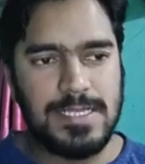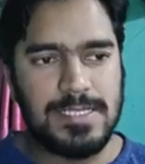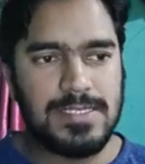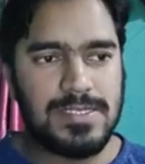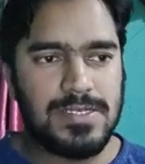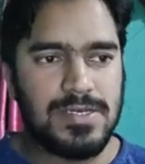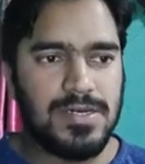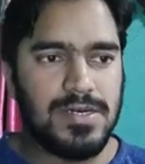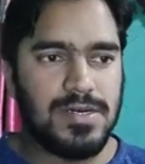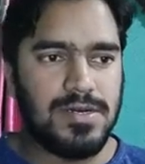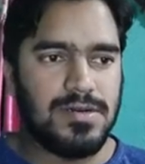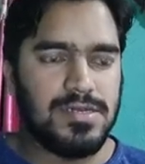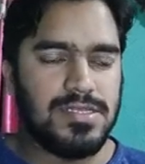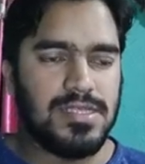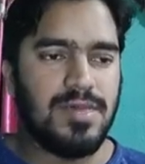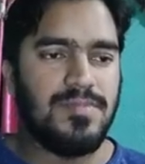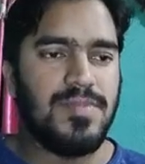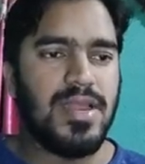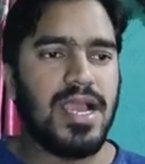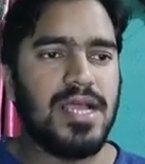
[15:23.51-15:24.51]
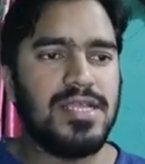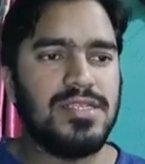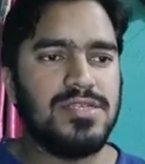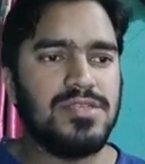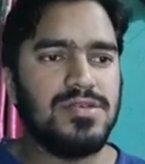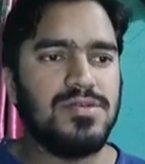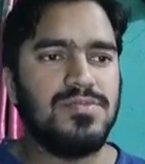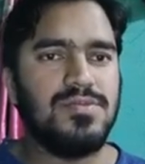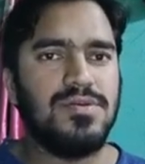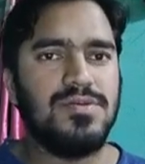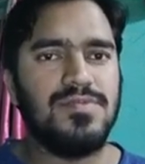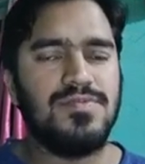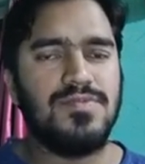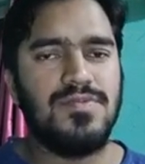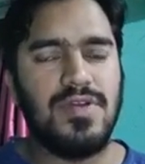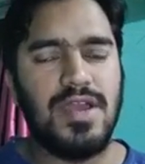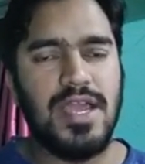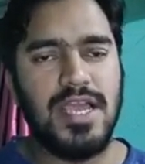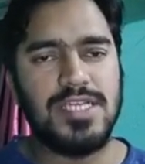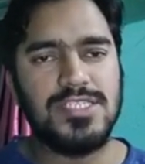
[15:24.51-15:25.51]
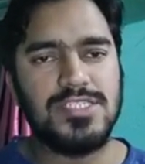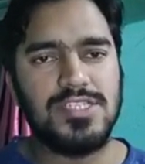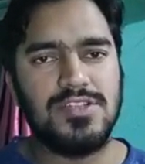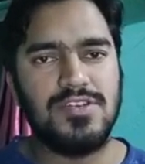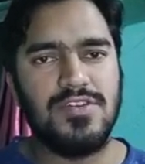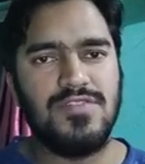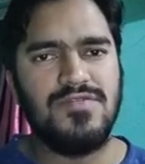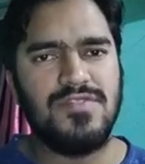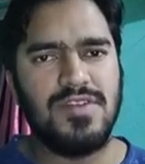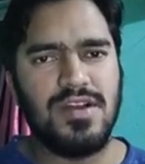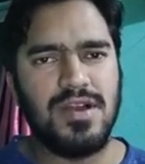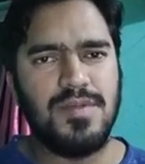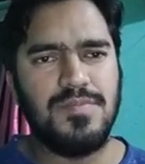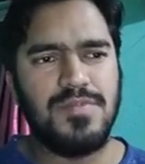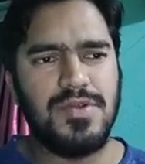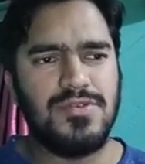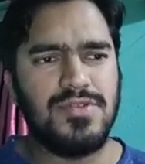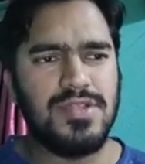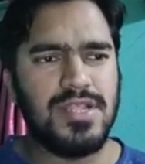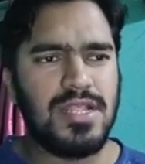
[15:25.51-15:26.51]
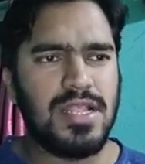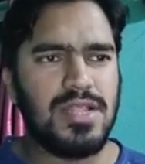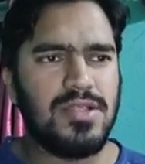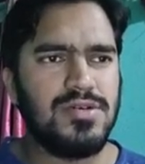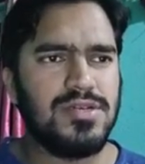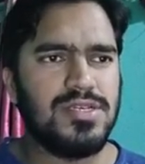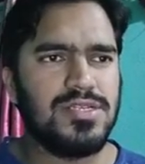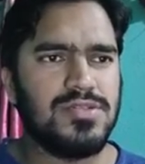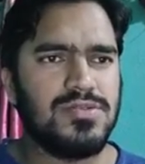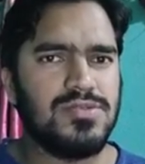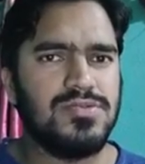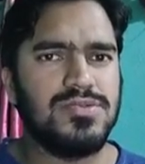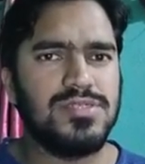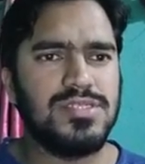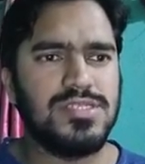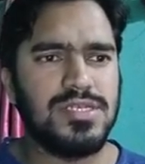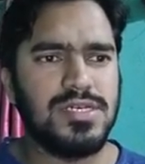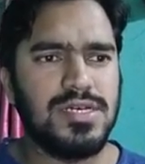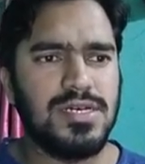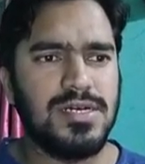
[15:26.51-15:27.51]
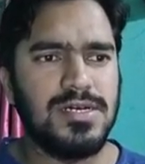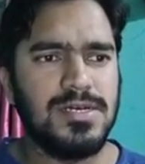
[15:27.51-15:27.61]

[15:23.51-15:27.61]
So the mechanism of action of purine analog includes